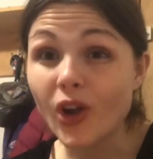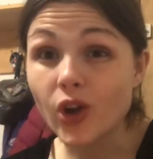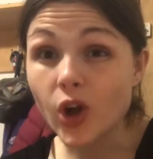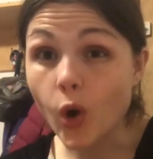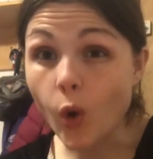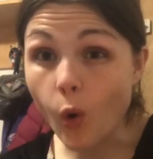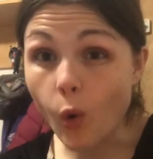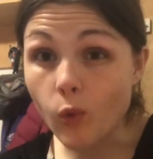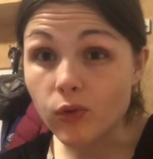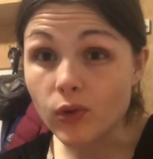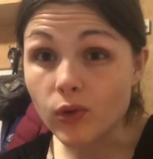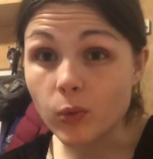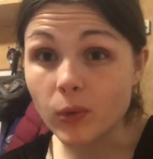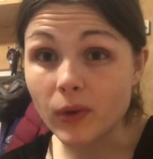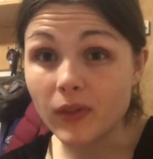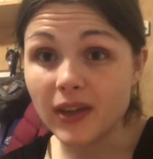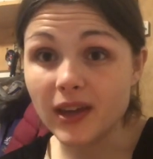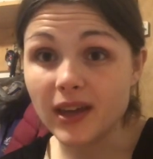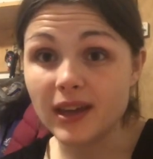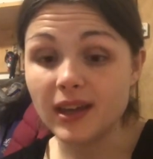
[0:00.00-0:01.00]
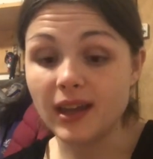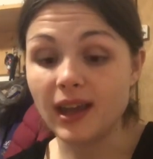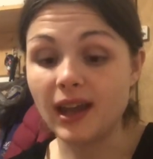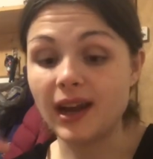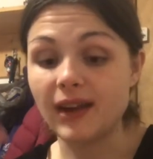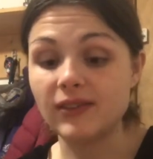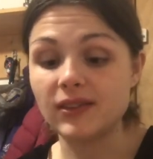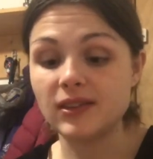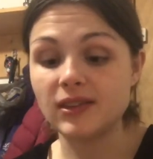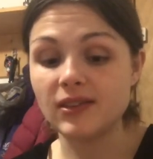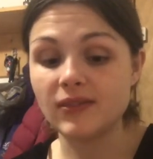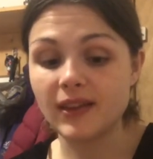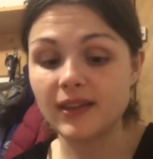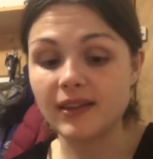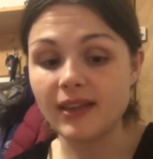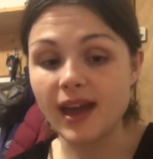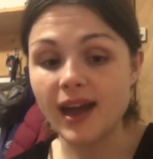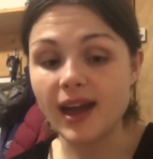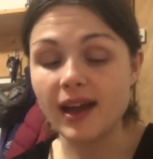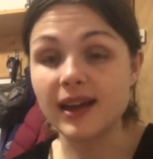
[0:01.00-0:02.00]
go over with it and everything like
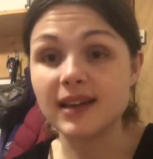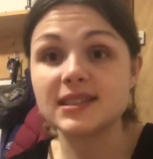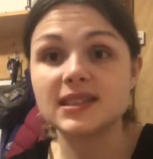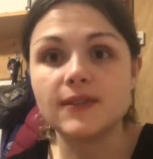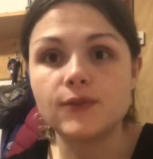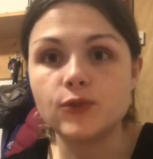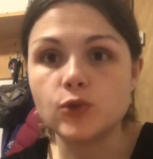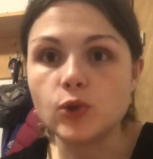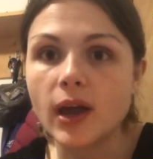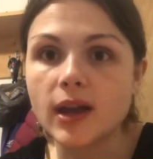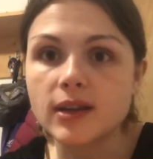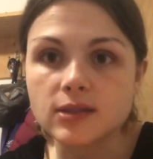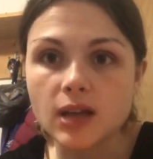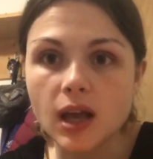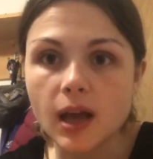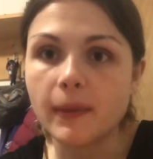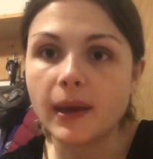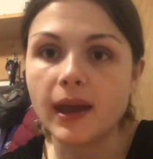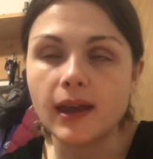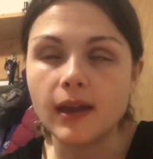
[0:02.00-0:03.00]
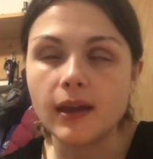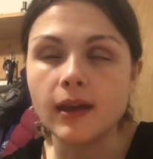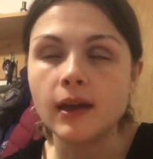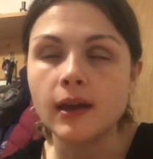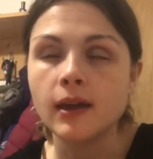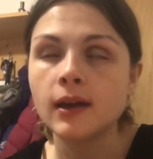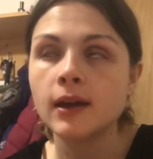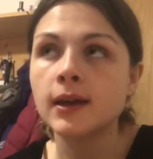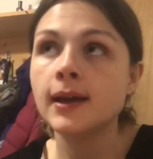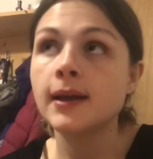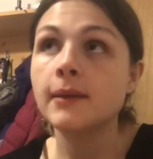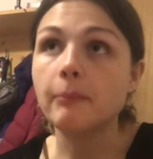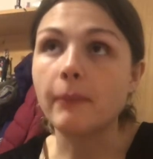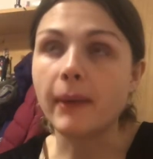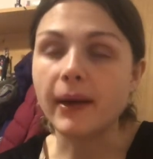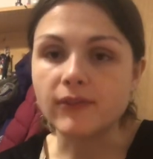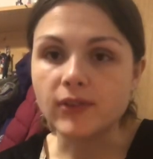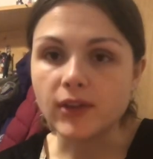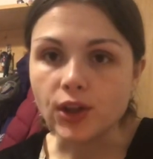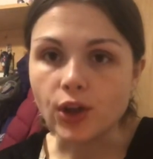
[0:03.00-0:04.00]
that. Because if you guys saw my
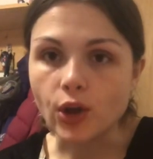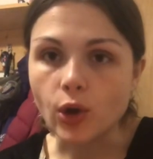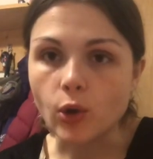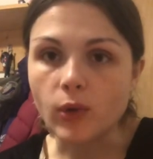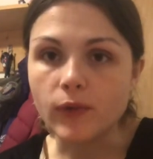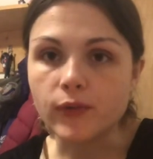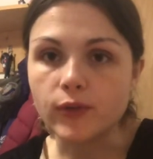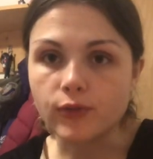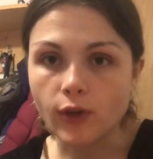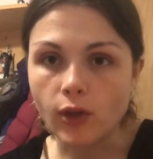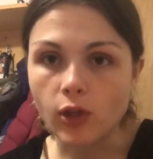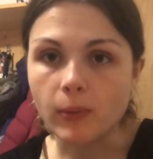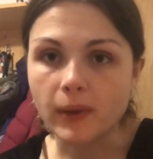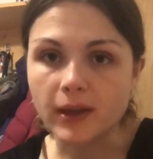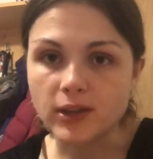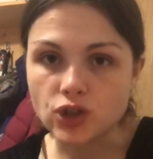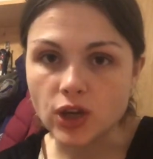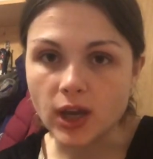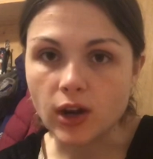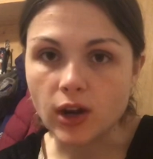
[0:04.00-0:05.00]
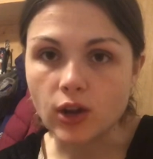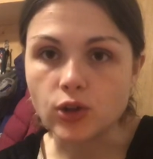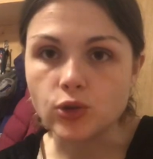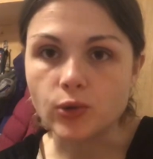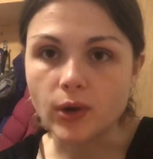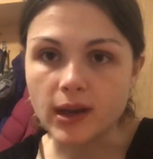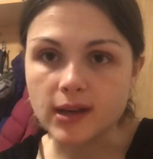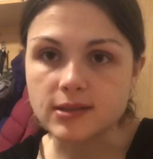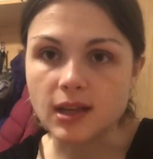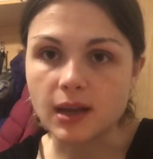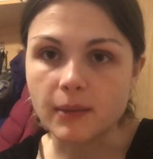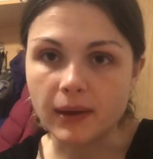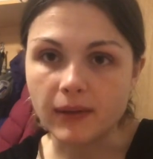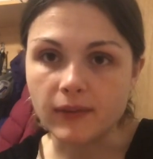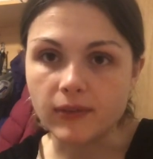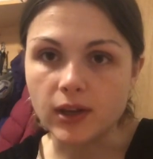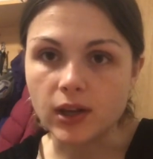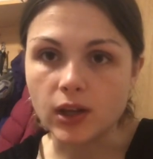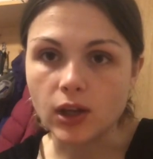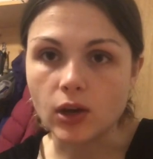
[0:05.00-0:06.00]
my video. If you follow my channel, you guys saw my
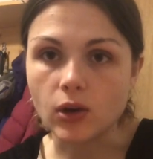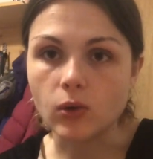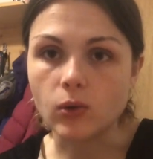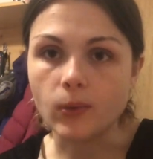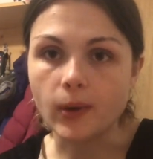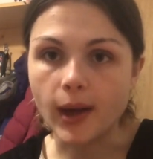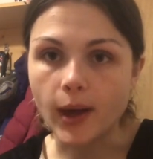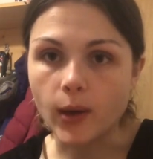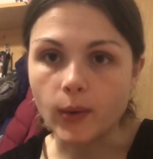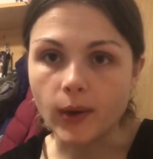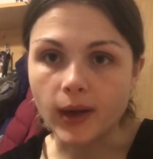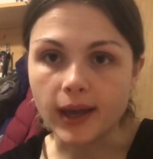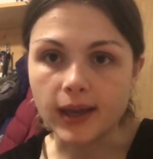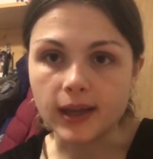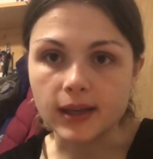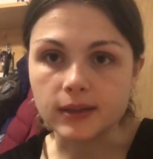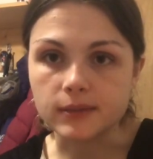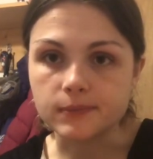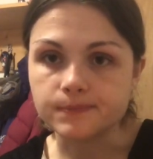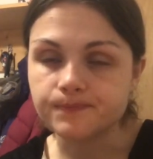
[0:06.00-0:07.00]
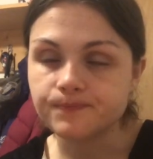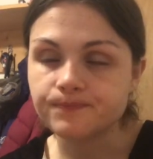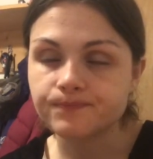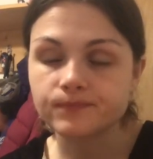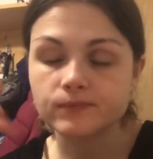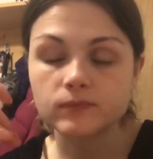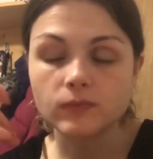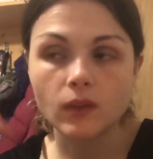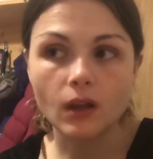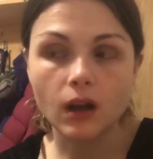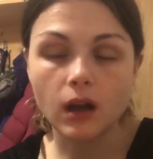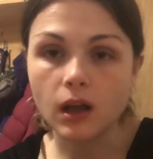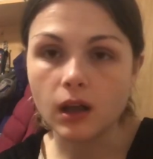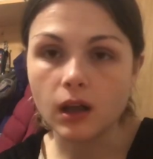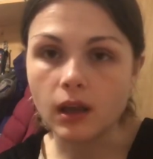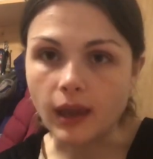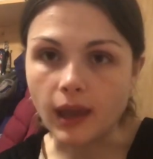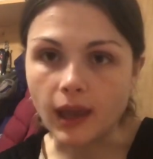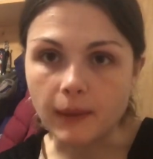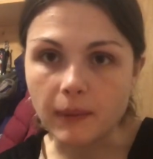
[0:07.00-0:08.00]
video how I
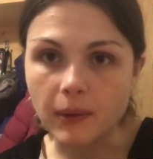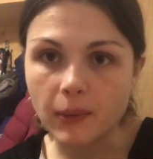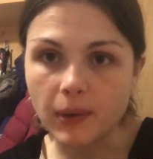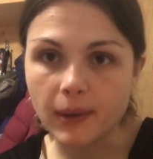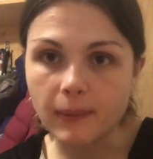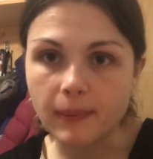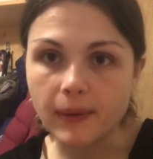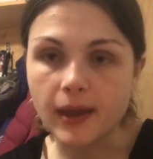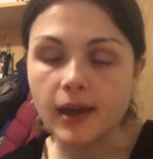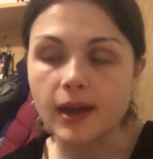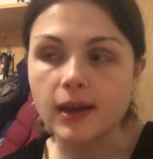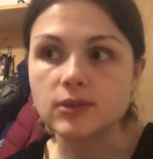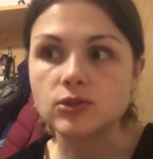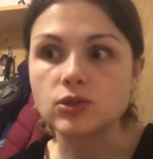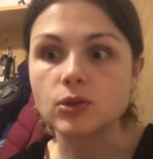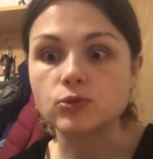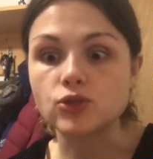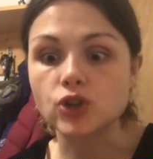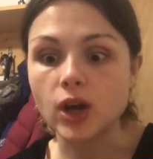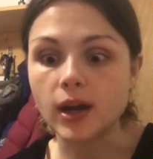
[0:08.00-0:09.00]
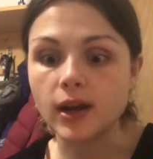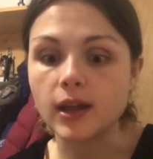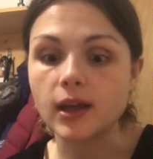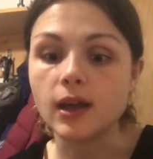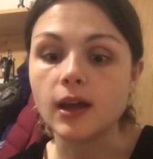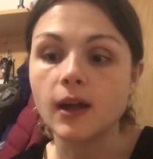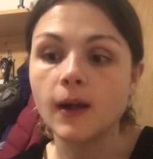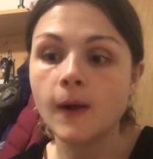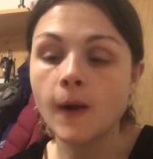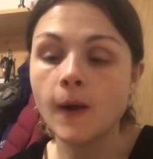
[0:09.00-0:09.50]
gained my weight back. So I'm trying to